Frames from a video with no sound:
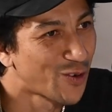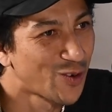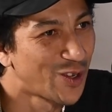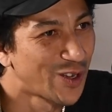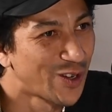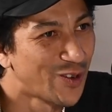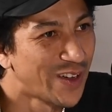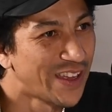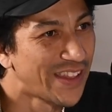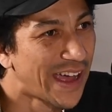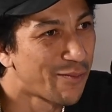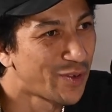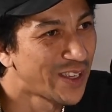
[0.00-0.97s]
We're rolling away, and
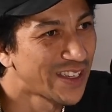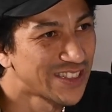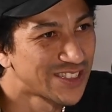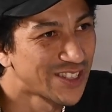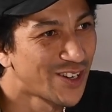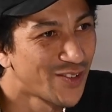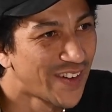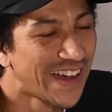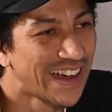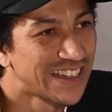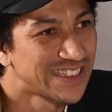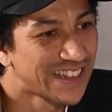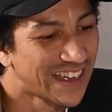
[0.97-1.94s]
that blink is so
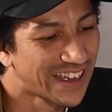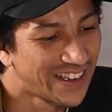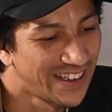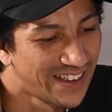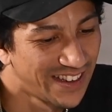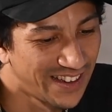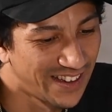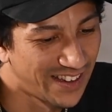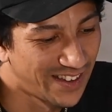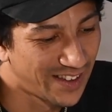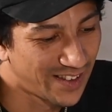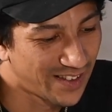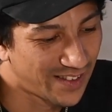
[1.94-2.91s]
fast that
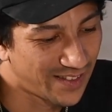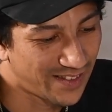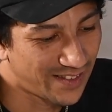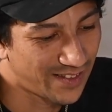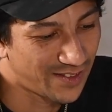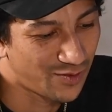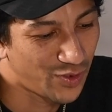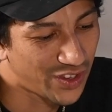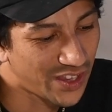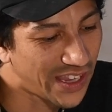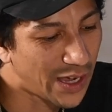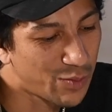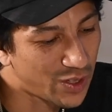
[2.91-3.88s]
within
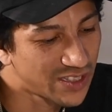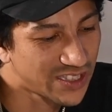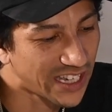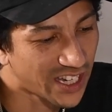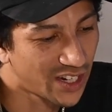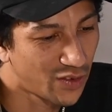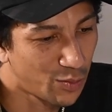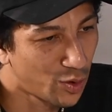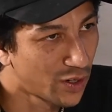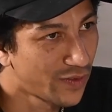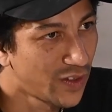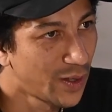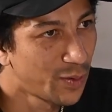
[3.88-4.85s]
that millisecond of the
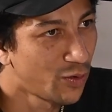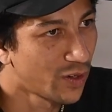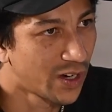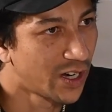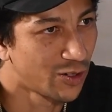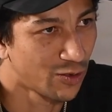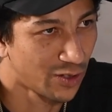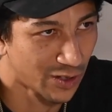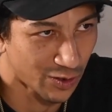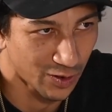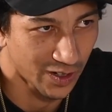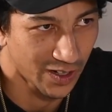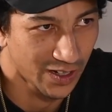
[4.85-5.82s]
board flipping, we're already rolling away.